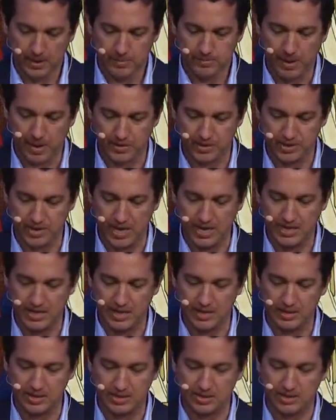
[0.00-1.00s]

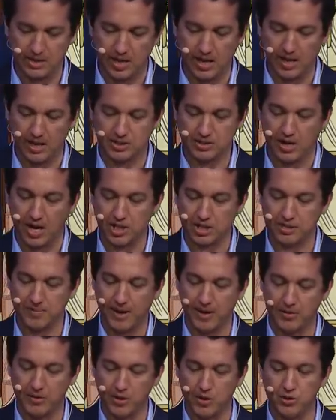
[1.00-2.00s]
Pausanias uh, talks
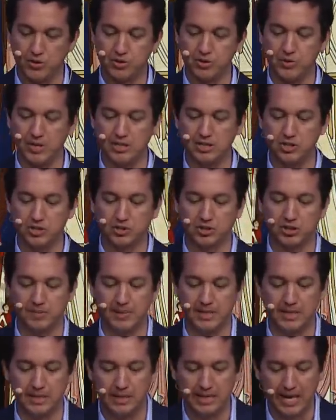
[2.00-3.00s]
about those who
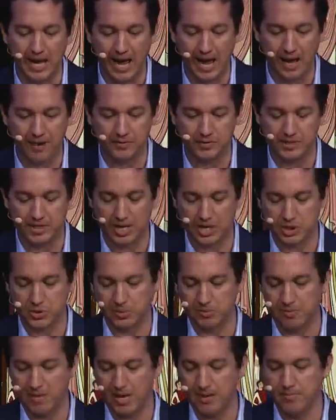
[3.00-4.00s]
indiscriminately have sex
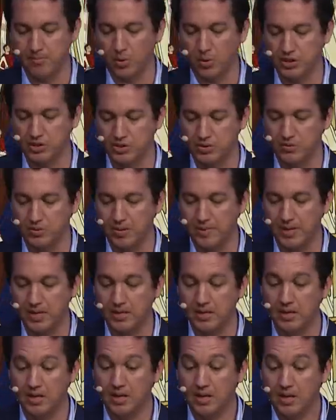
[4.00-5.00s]
with men, boys, and
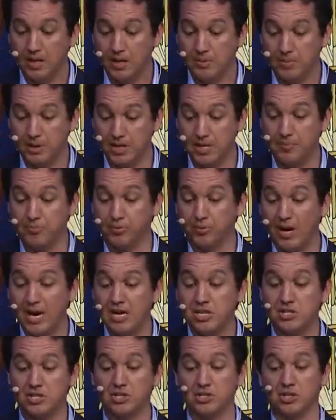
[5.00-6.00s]
women, but he
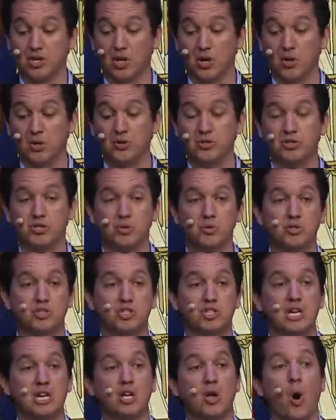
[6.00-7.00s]
praises those who
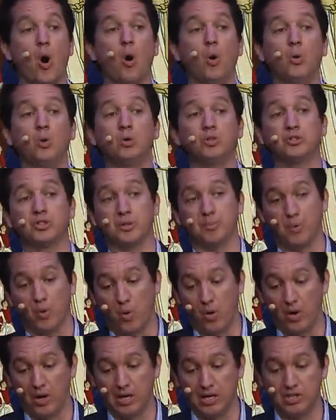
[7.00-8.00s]
seek older
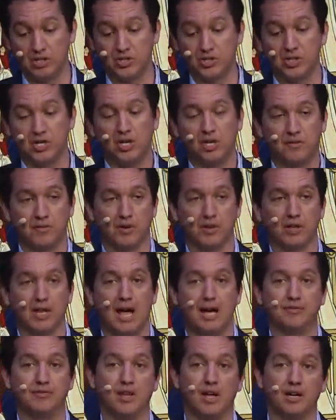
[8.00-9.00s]
boys for a
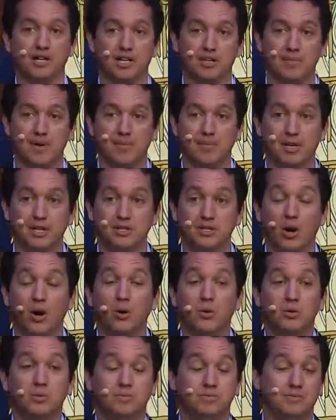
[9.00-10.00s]
lifelong commitment.
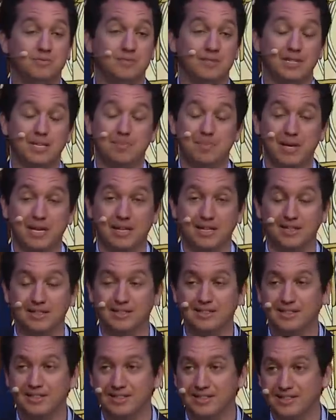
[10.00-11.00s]
Oh, yippee.
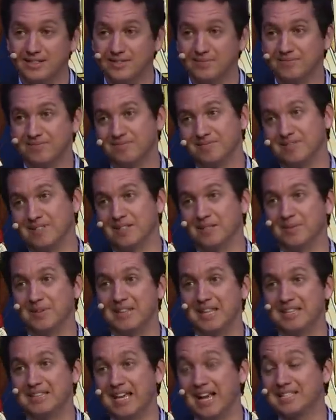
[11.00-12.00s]
You know,
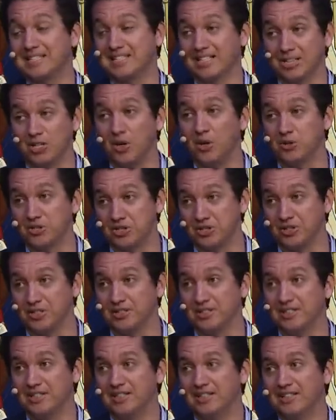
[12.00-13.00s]
but th- that's the
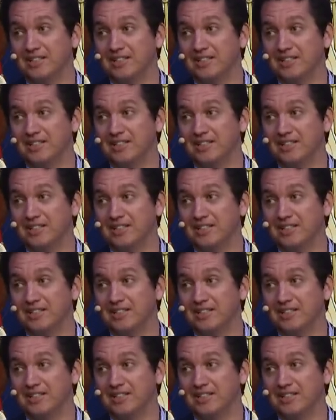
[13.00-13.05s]
culture.